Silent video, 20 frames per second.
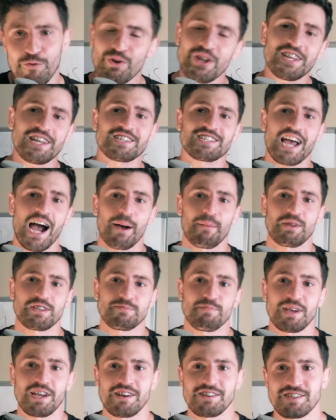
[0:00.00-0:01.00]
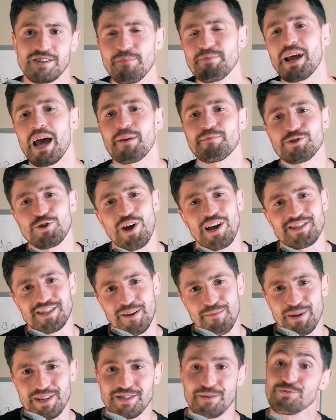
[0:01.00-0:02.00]
read these comments because sometimes you guys
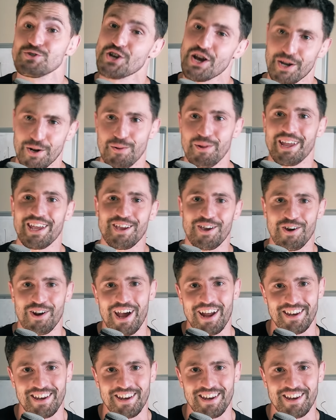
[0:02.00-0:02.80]
give me some generally good